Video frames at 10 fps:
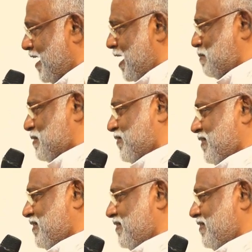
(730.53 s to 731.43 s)
Abba
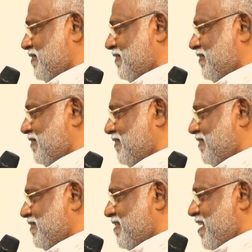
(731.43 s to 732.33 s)
Father.
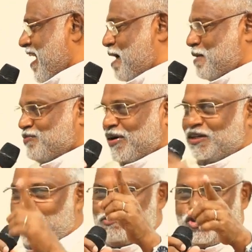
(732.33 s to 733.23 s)
Abba
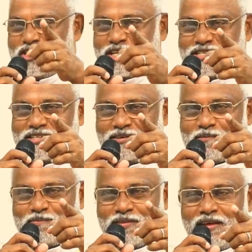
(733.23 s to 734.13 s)
Father of
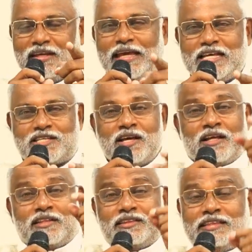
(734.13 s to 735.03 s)
Jesus. Yes,
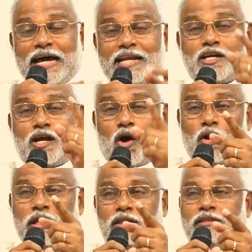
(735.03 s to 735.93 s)
that
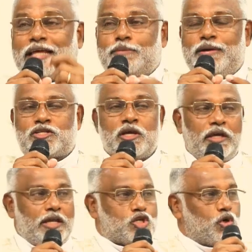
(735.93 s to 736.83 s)
calling, that means
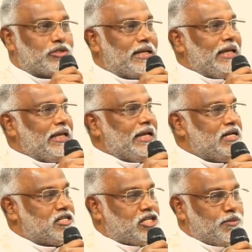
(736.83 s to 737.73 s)
it shows an
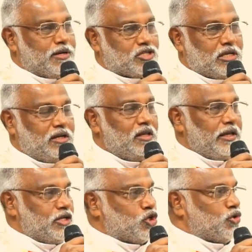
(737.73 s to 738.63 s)
intimacy,
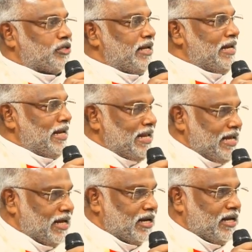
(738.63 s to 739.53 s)
it shows a
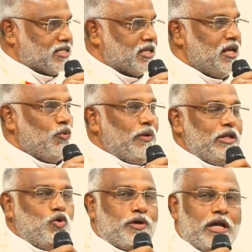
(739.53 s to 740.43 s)
nearness where
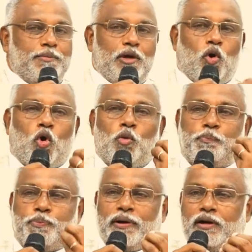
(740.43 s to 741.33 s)
you can be
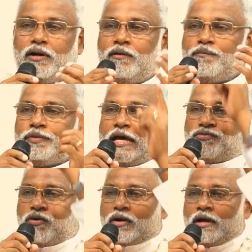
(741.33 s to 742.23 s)
open.
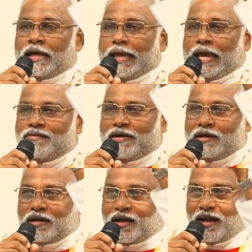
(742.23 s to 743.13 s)
Therefore,
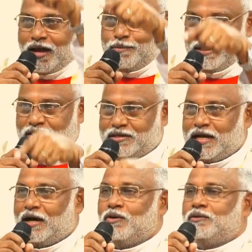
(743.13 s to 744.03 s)
heaven coming
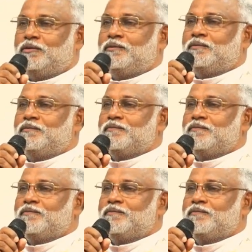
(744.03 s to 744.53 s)
down.